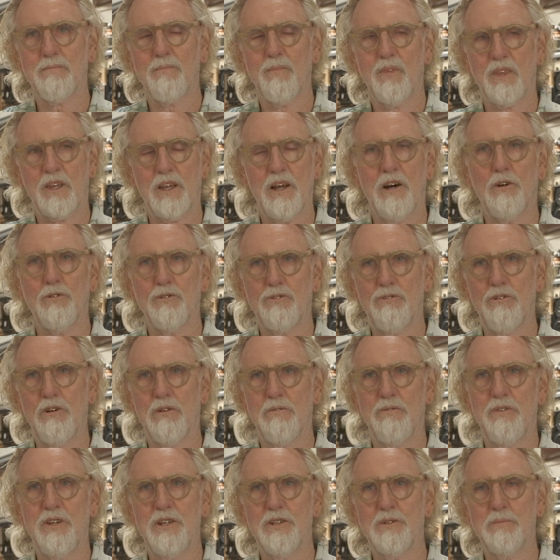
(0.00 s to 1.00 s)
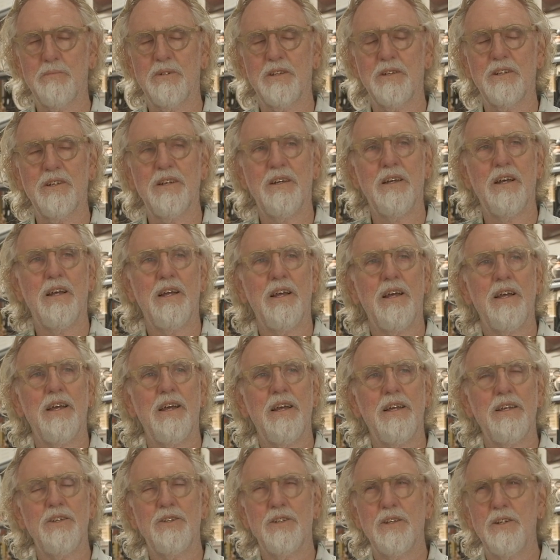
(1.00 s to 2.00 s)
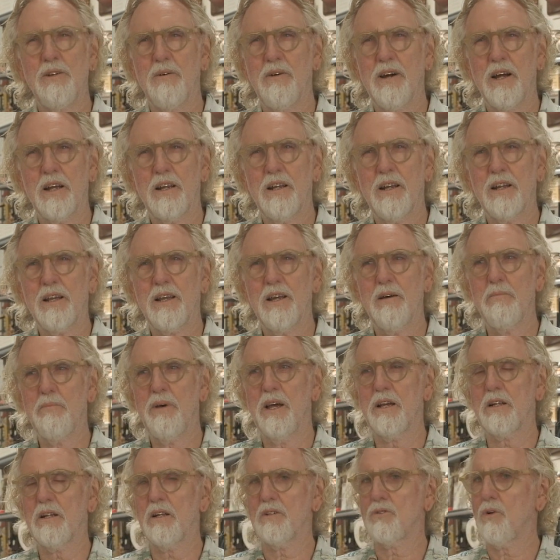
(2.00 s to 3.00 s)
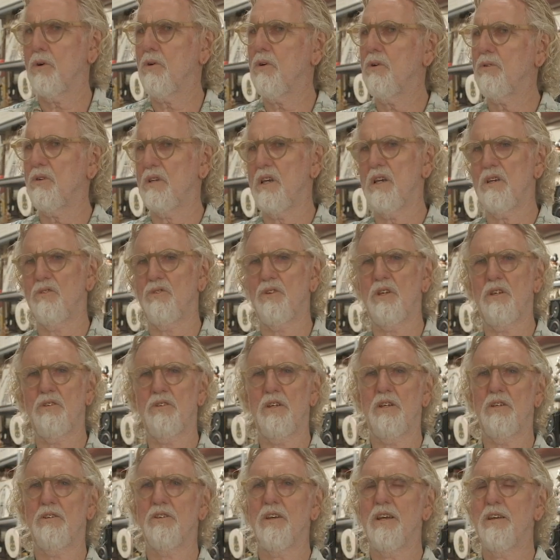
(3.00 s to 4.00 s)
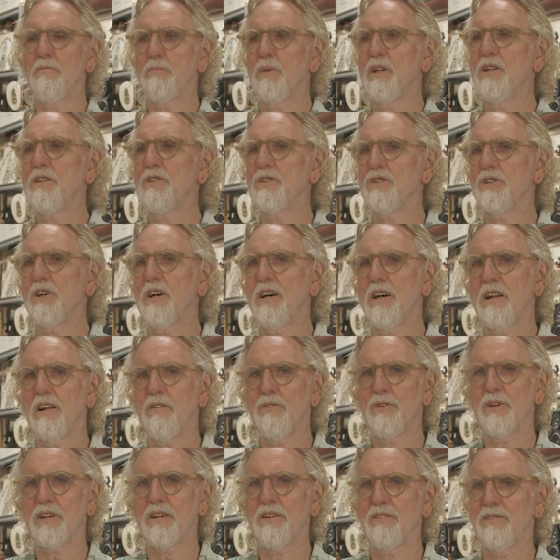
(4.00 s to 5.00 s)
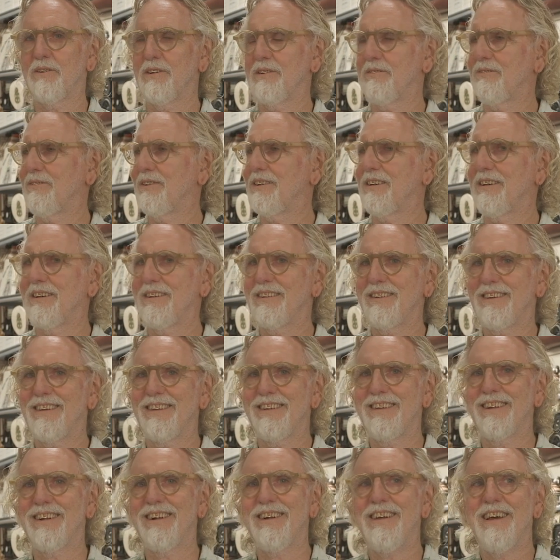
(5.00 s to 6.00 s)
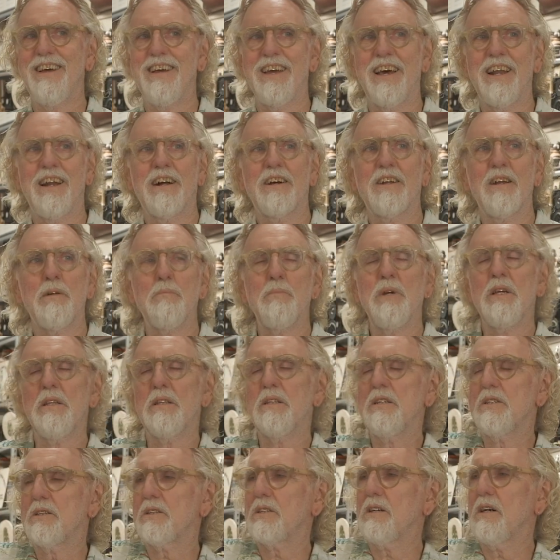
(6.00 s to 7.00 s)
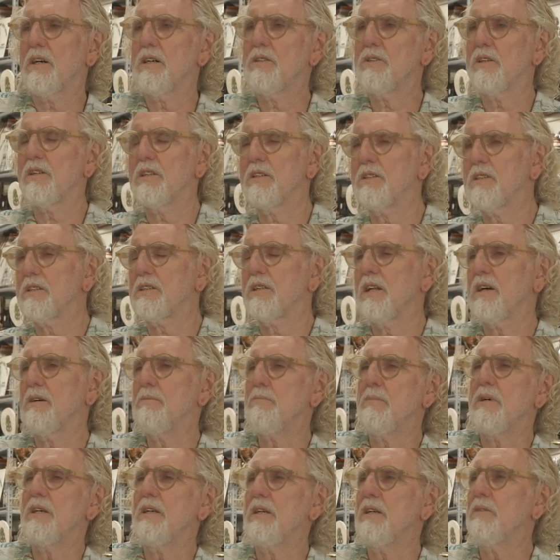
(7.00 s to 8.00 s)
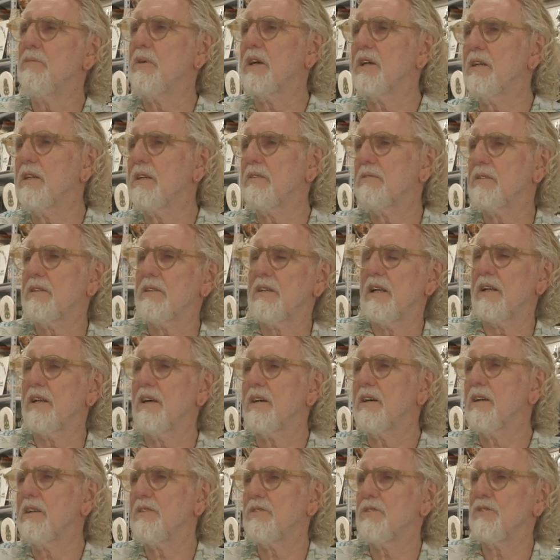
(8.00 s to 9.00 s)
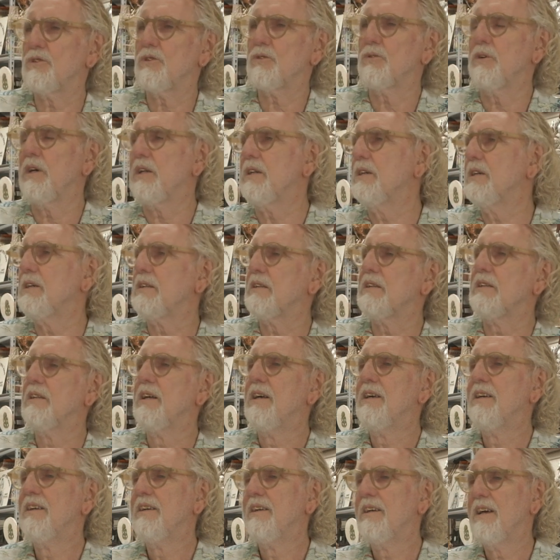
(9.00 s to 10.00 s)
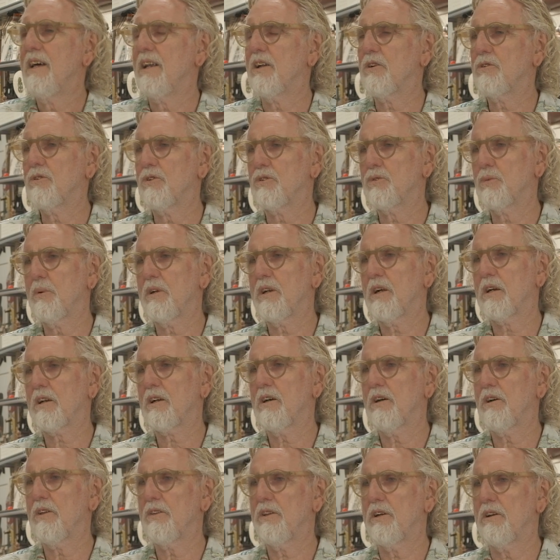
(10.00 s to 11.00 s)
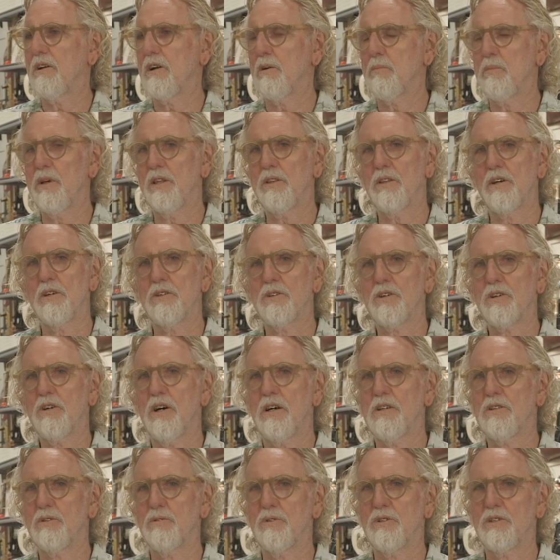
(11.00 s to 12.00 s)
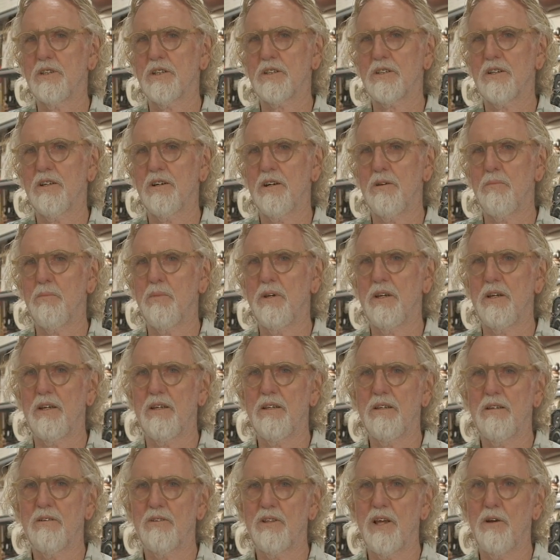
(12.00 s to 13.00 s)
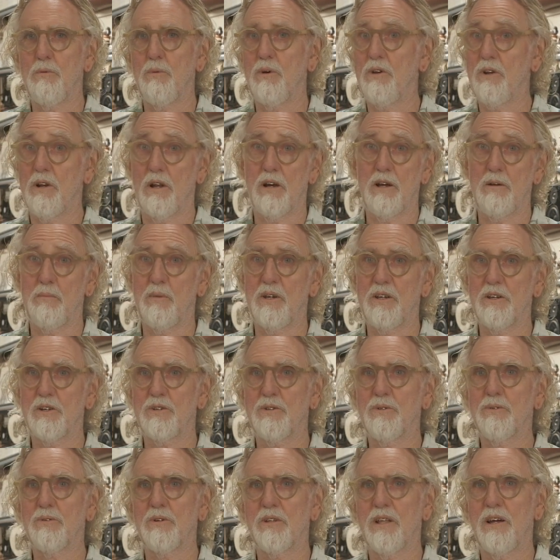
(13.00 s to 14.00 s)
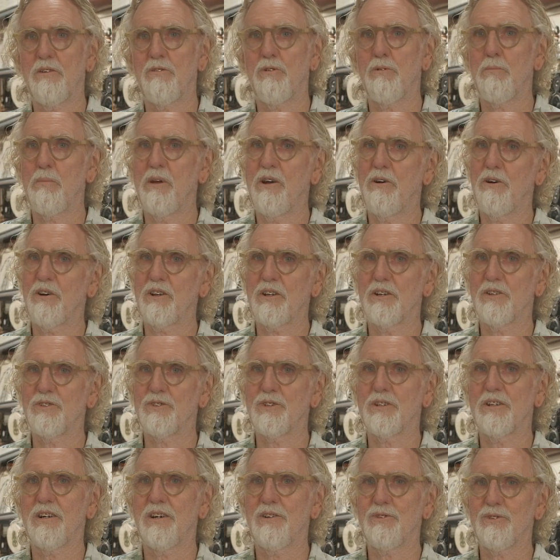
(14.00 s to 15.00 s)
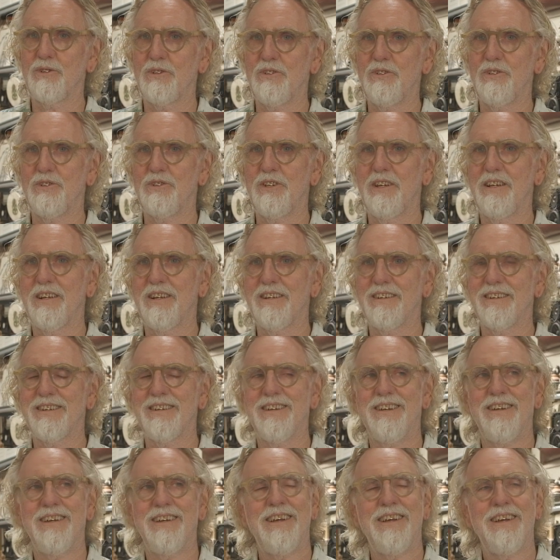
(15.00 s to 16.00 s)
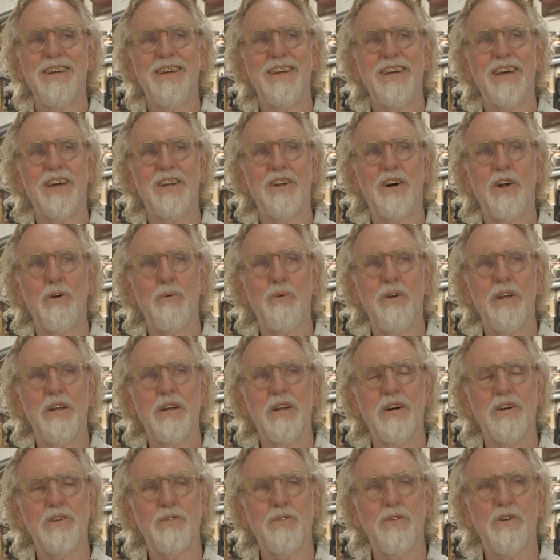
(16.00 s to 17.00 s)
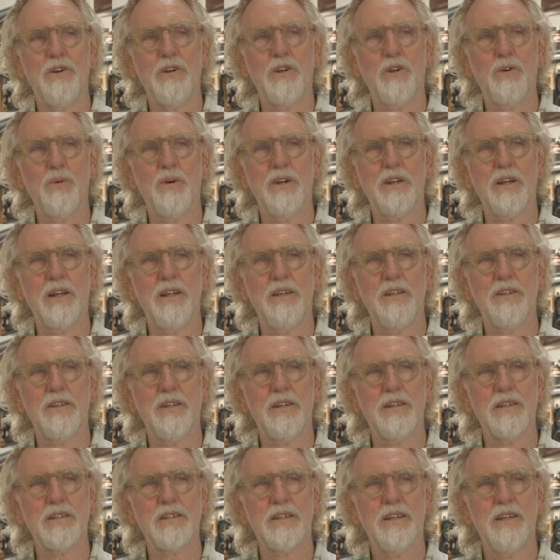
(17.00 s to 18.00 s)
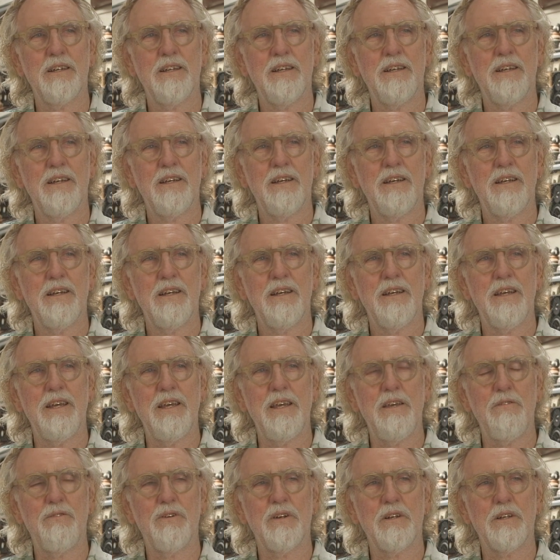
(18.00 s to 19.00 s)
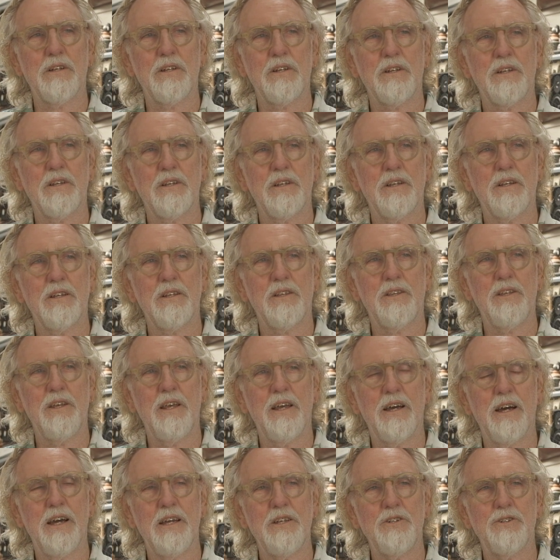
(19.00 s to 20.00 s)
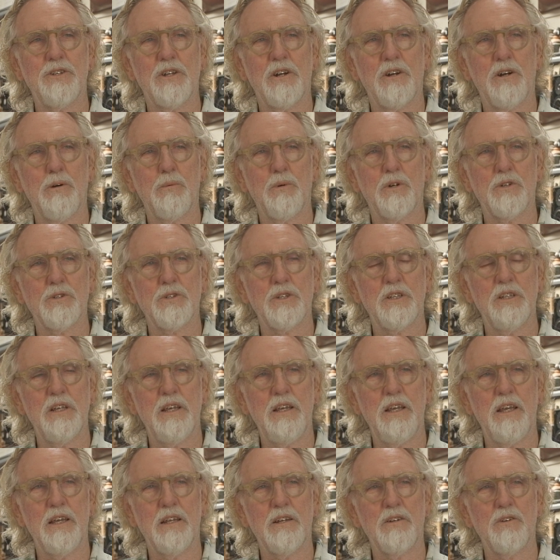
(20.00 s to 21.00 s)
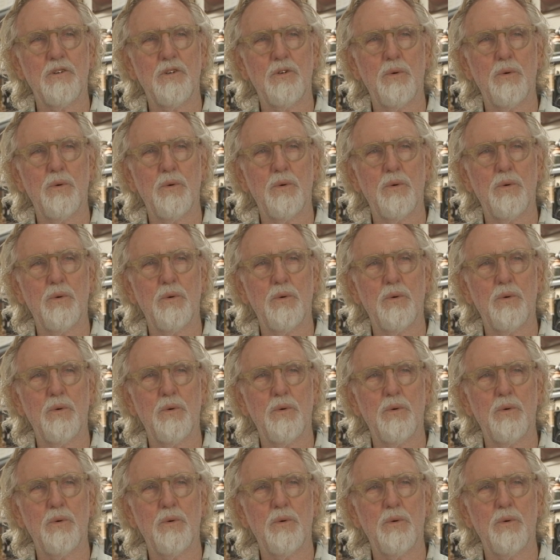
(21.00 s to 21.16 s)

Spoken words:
cultural investment. He said, you are going to come back? And I said, oh, yes. But inside I'm thinking, not when and I'm going to meet these guys that are just like me, and I'm going to join in. And of course, when I got there and I met those guys who were just like me, they weren't like me at all. They were Americans and I was a New Zealander. And I realised very quickly that even at the age that I was then,